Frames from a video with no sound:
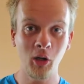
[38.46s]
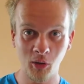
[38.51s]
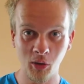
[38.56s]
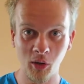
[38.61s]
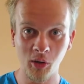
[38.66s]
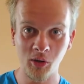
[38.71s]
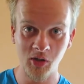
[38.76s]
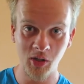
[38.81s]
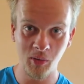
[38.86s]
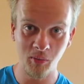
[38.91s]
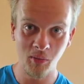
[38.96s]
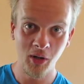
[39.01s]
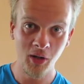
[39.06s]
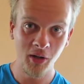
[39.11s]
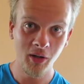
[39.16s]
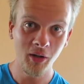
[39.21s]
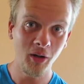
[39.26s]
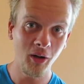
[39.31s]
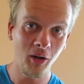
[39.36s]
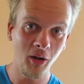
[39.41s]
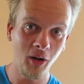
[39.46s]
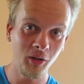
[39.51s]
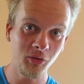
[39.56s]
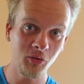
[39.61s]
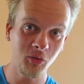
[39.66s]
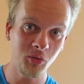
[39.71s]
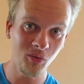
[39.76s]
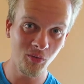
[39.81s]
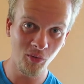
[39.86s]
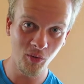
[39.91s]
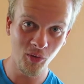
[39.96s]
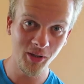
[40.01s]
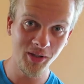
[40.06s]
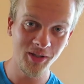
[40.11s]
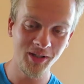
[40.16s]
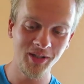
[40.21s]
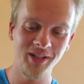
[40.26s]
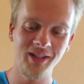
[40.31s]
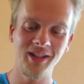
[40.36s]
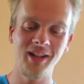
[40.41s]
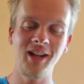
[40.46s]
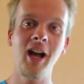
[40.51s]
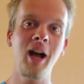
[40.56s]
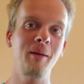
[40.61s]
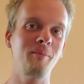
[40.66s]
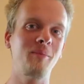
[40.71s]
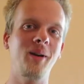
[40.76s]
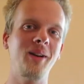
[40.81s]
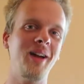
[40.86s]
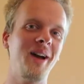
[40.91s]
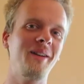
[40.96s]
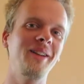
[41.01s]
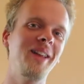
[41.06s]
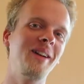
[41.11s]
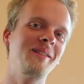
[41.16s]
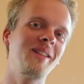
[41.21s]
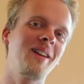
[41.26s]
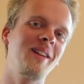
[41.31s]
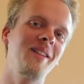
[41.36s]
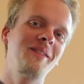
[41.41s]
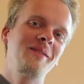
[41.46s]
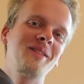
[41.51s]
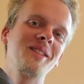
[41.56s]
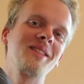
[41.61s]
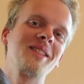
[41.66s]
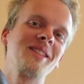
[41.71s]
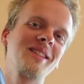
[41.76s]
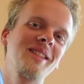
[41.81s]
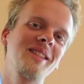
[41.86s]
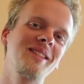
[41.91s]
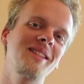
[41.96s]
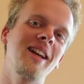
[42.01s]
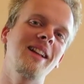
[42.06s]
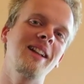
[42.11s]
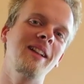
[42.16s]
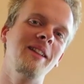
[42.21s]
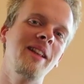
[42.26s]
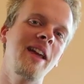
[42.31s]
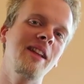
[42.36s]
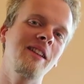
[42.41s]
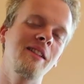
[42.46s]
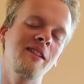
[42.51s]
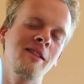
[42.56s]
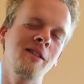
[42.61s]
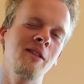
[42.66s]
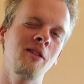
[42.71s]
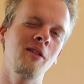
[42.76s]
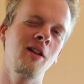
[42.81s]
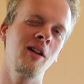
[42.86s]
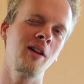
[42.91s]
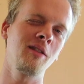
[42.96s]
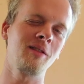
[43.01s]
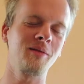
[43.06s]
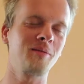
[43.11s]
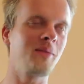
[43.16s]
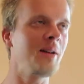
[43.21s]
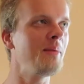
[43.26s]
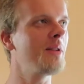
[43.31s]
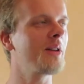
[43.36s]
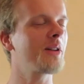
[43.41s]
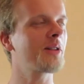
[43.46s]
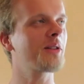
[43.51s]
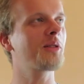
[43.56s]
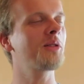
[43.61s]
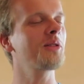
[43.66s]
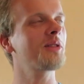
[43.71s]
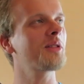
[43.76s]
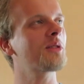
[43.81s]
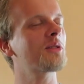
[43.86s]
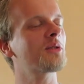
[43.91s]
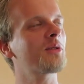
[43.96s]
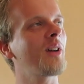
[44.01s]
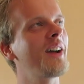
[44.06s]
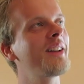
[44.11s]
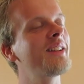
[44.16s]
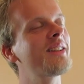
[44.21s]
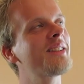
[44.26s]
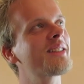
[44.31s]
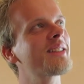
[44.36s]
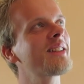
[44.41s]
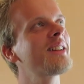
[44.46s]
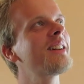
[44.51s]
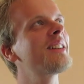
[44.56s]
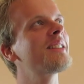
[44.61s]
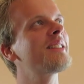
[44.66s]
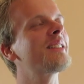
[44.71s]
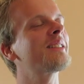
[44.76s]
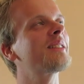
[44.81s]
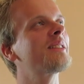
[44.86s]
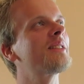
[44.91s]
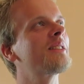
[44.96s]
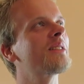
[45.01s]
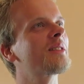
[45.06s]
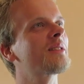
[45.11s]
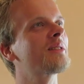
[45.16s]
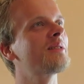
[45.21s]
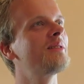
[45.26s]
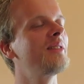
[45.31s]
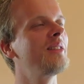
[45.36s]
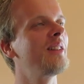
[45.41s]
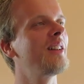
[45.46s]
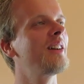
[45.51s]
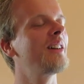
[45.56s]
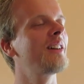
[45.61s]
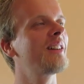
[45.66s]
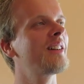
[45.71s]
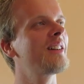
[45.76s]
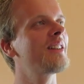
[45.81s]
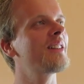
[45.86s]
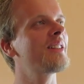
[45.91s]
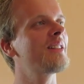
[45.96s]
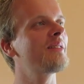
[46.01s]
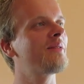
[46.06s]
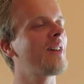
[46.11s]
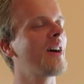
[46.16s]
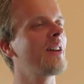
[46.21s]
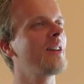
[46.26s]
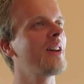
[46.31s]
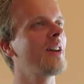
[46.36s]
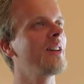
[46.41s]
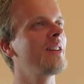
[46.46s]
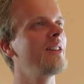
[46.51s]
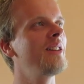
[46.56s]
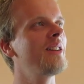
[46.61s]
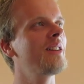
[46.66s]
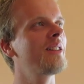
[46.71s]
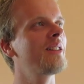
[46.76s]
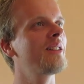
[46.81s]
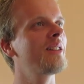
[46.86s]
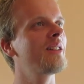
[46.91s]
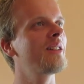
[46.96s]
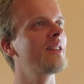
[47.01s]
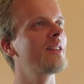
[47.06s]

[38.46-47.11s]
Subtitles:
talk some two words here, but I've never ridden this saddle naked, so maybe I could try this. It's a funny idea.